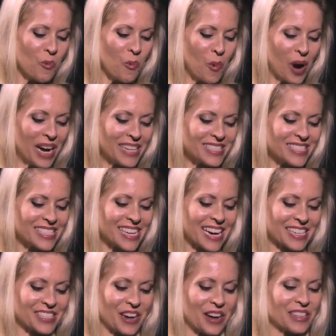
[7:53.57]
What
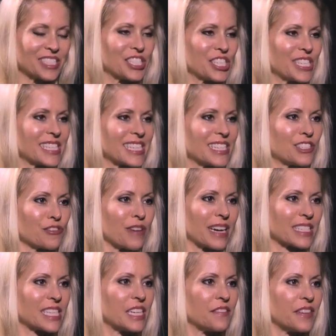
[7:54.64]
technologies at
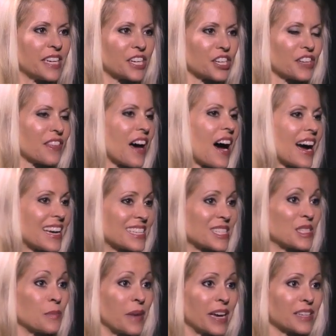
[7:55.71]
DirecTV are in the
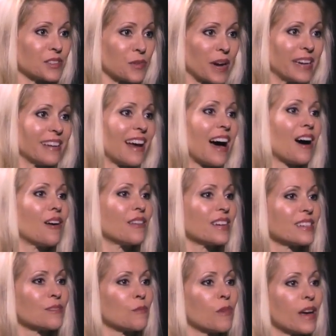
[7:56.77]
highest demand right now
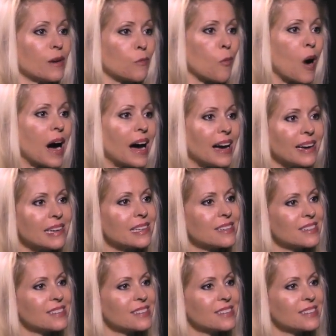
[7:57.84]
and, and why?